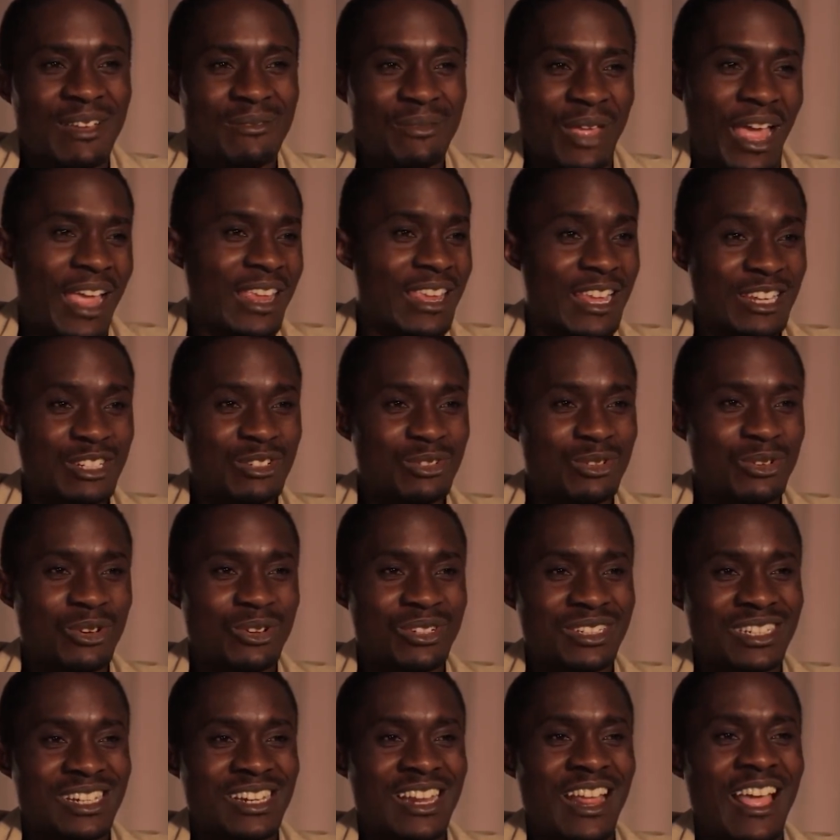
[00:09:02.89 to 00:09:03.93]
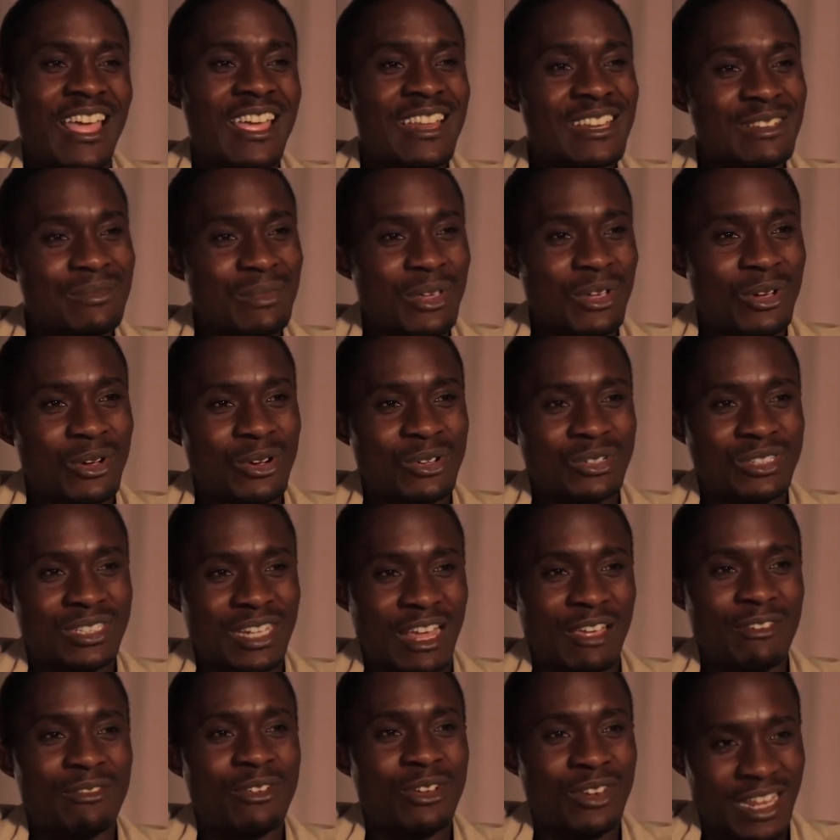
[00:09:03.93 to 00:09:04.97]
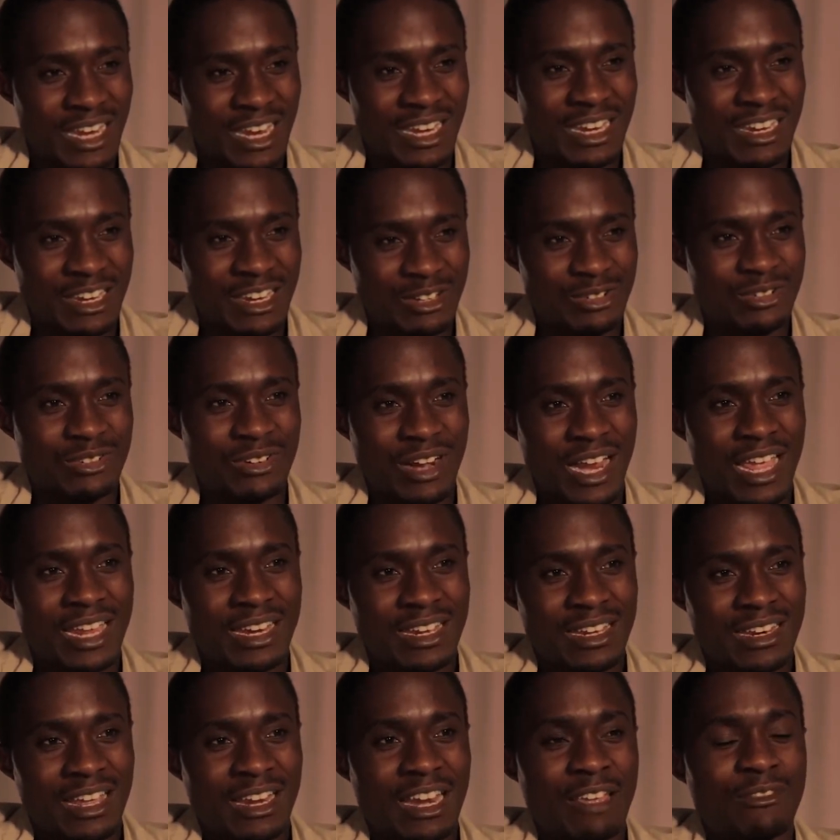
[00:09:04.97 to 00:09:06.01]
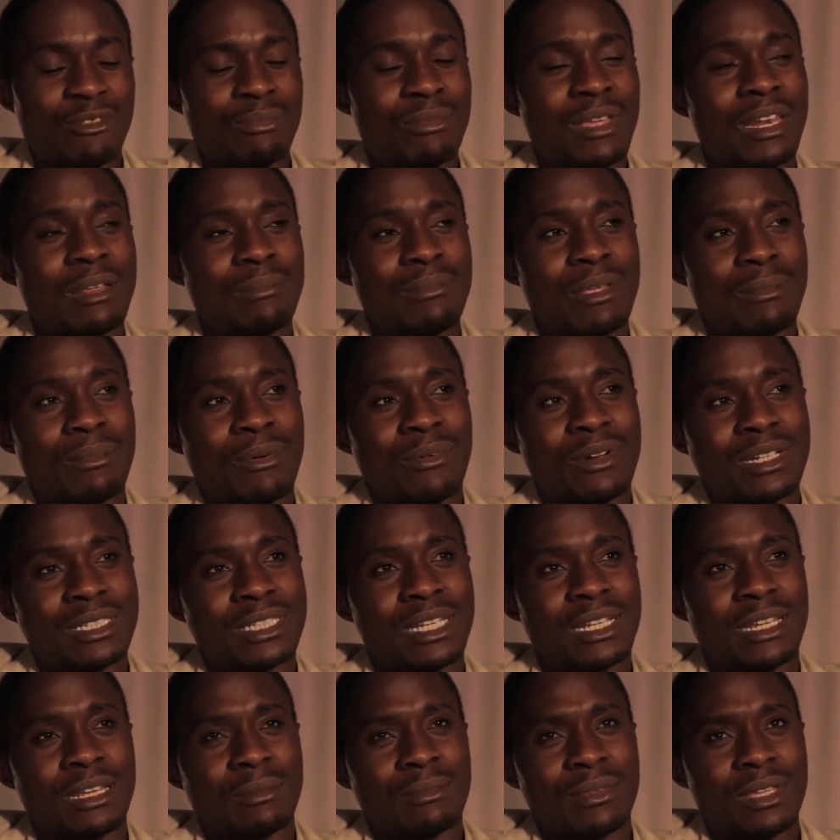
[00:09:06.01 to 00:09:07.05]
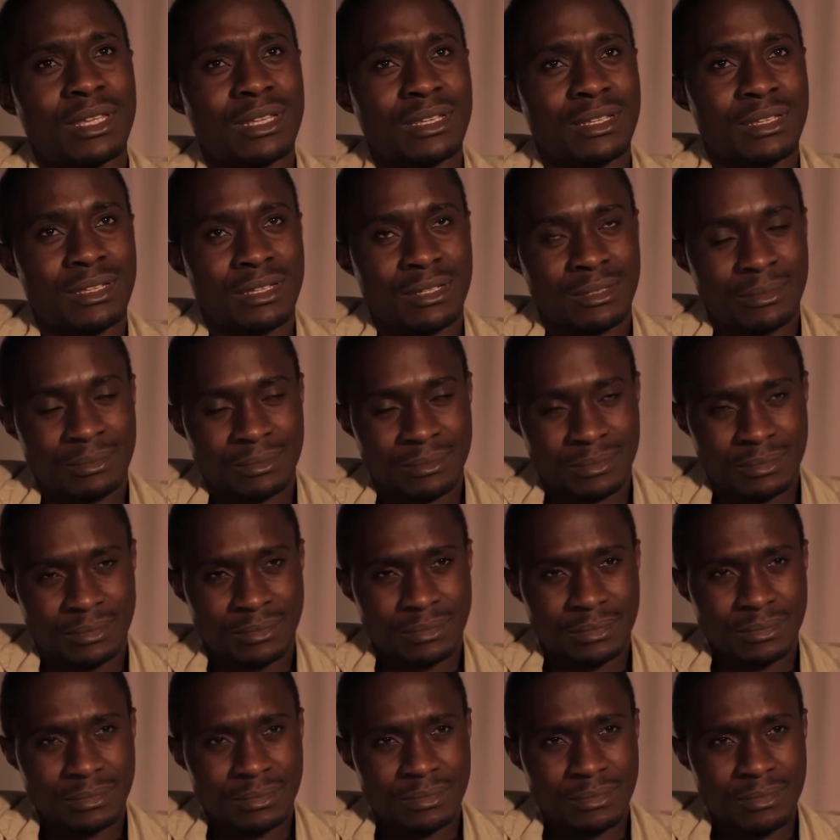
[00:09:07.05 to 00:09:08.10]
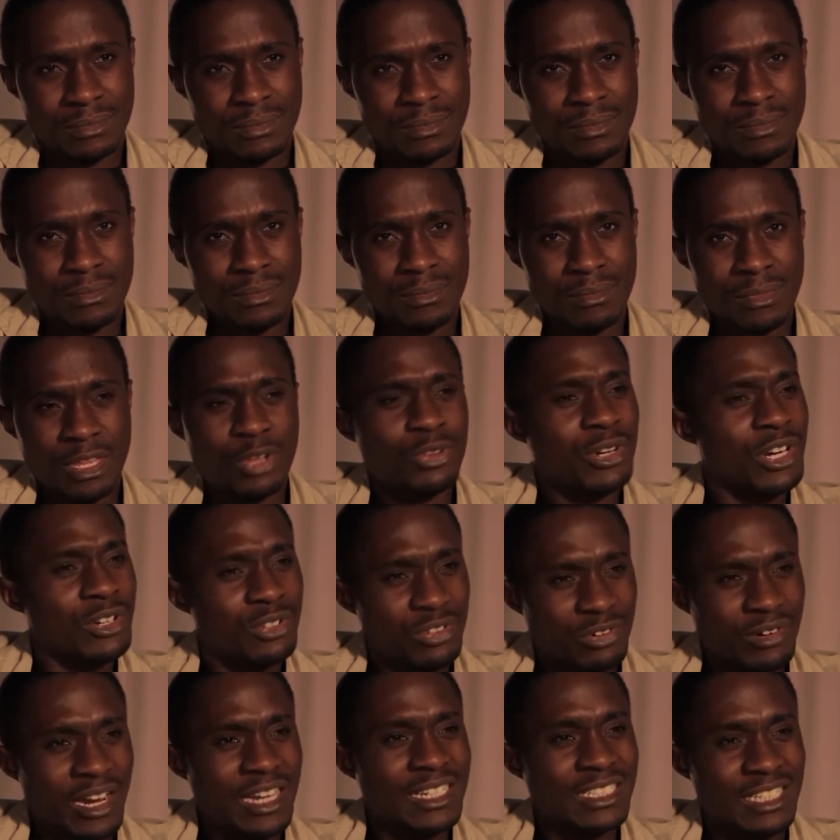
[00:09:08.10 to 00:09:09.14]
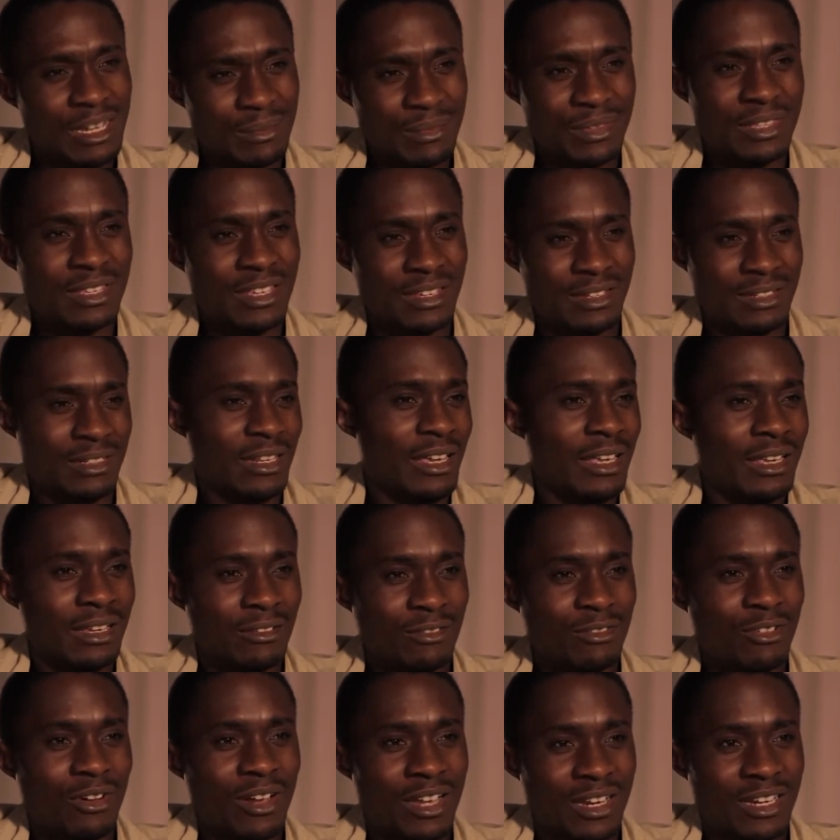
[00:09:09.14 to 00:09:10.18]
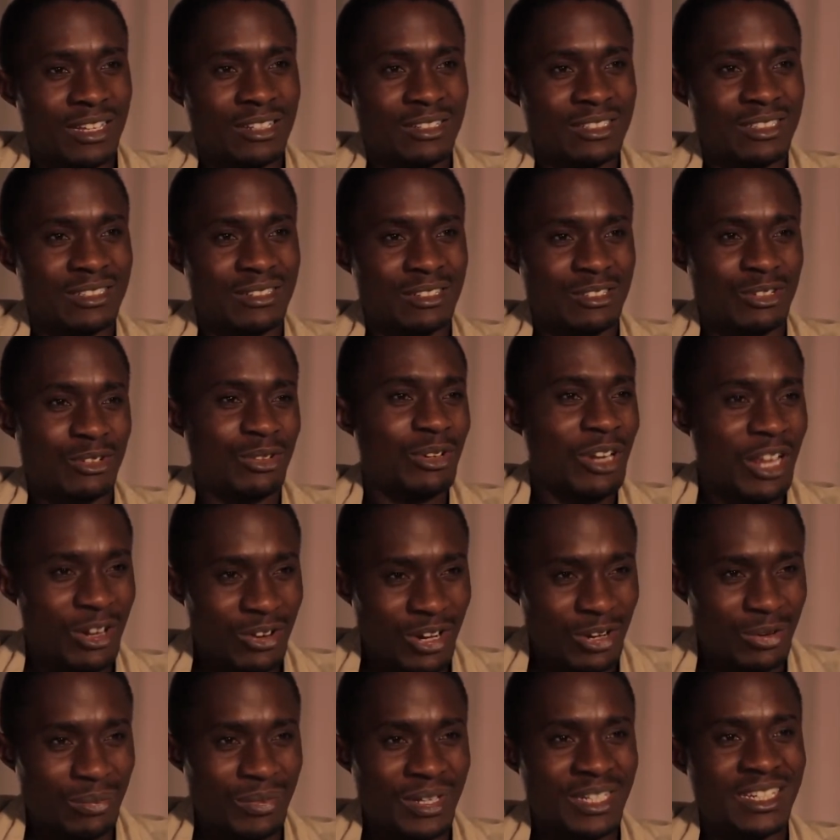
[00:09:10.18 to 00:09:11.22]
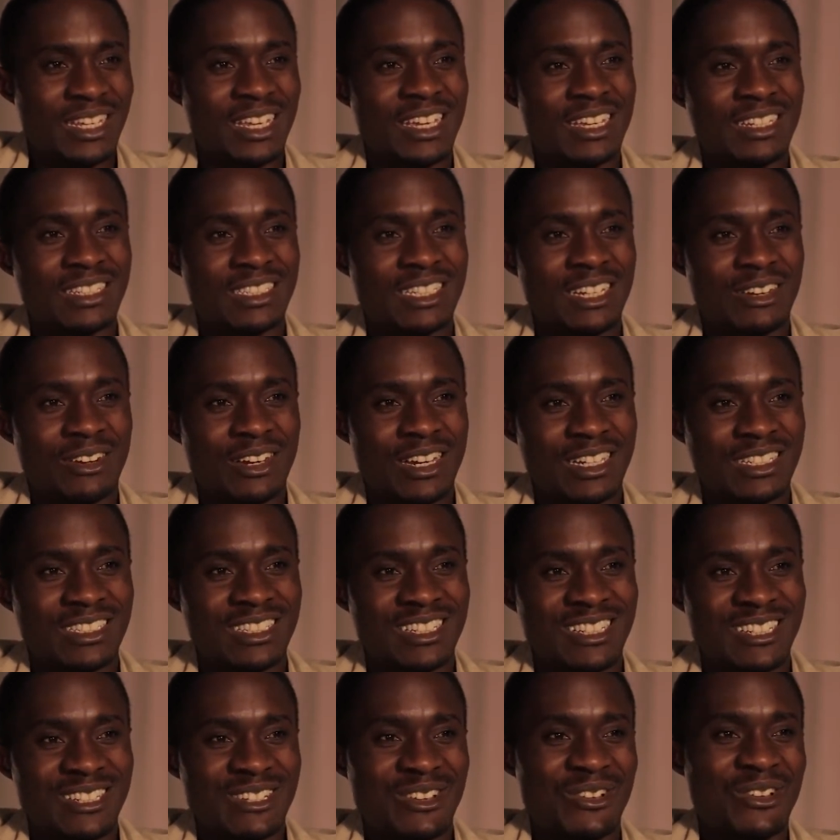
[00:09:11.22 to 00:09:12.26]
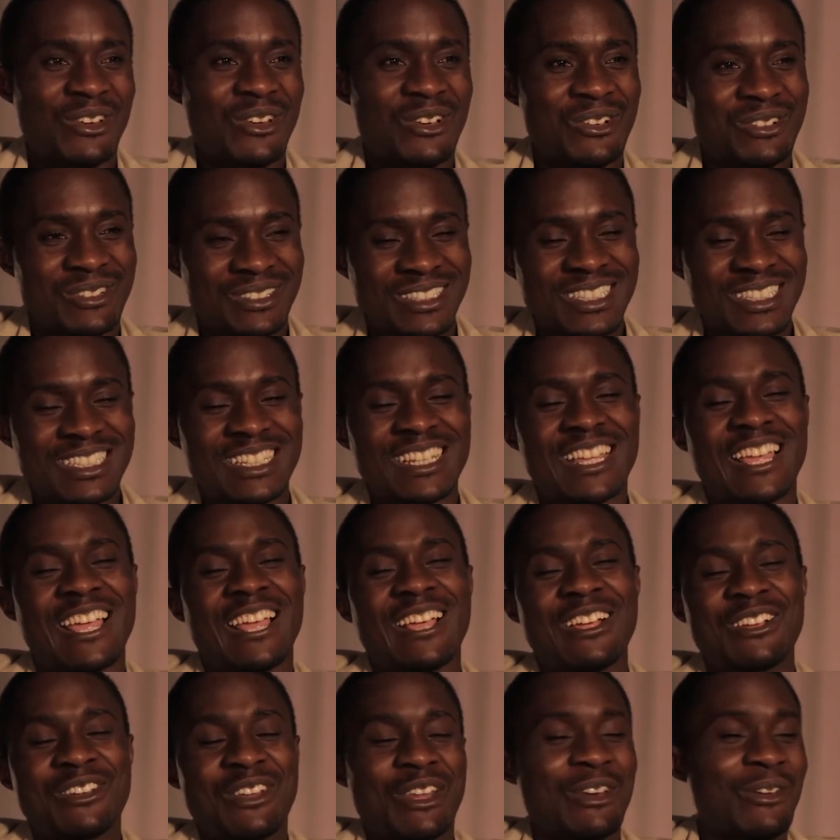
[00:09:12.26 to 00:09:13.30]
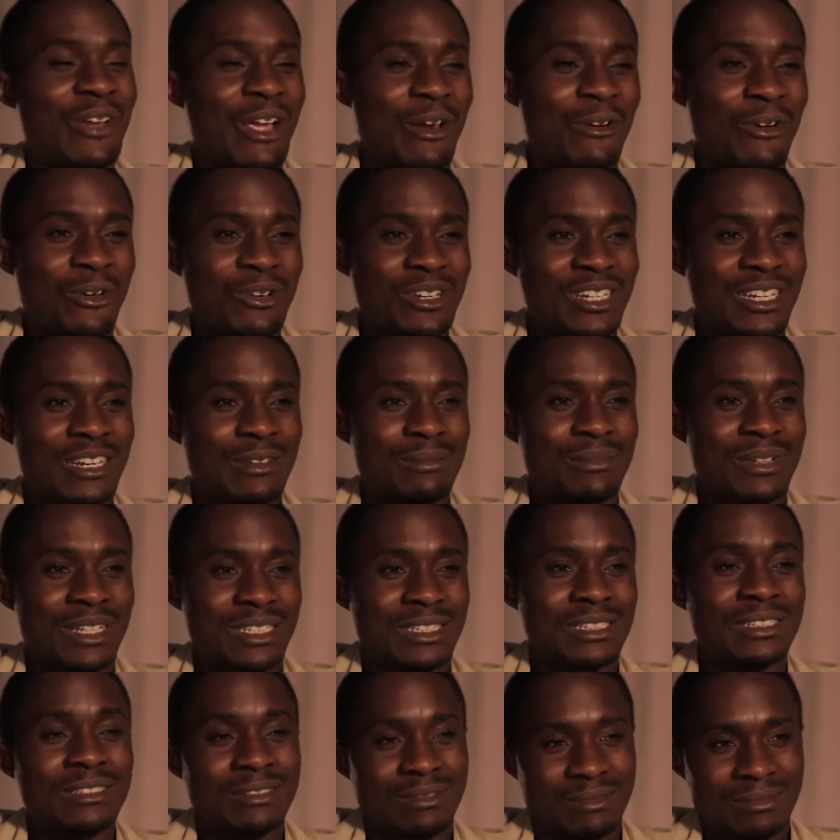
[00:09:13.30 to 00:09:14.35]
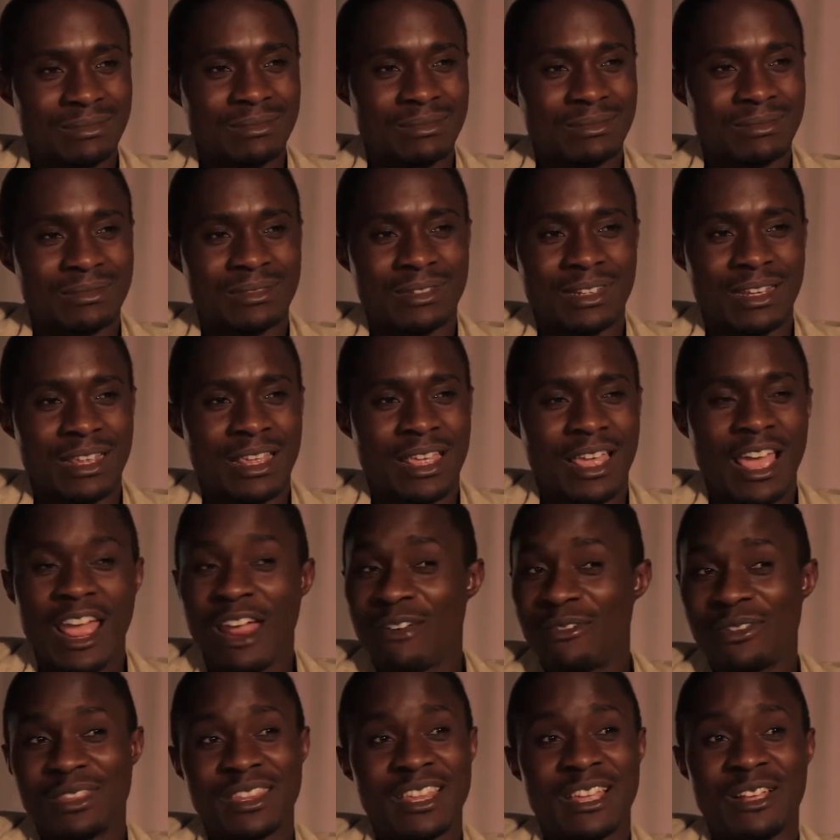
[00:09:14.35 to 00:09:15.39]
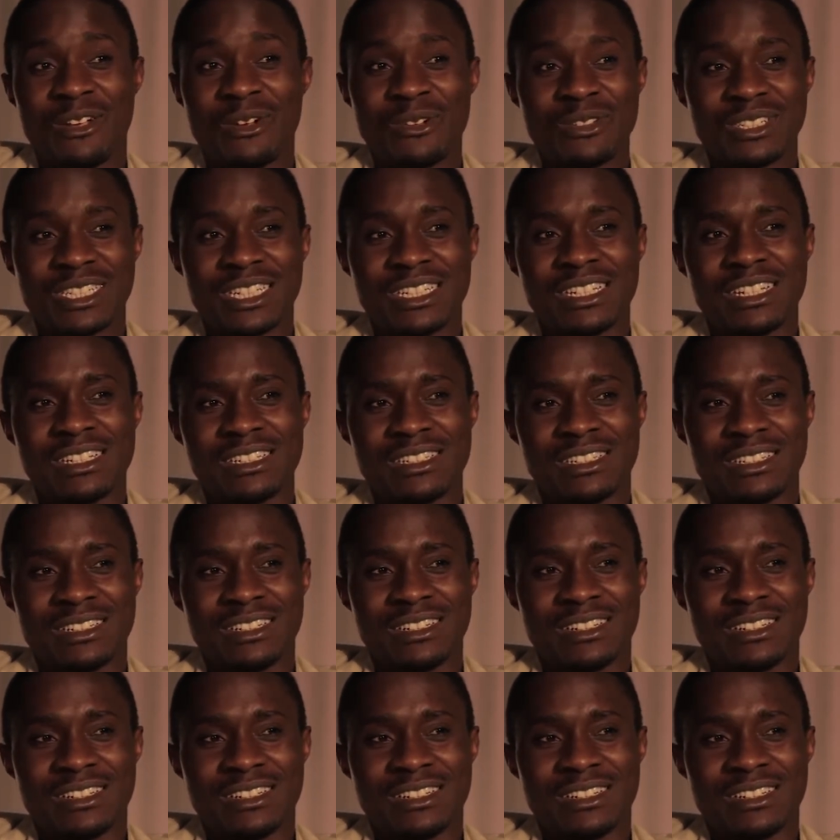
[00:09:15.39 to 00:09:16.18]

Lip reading: I just wrote it because I felt that I needed to write it, and if many people were telling me, "You need to write something like for adults in order to be taken seriously." So so anyway, I wrote it. But everything considered,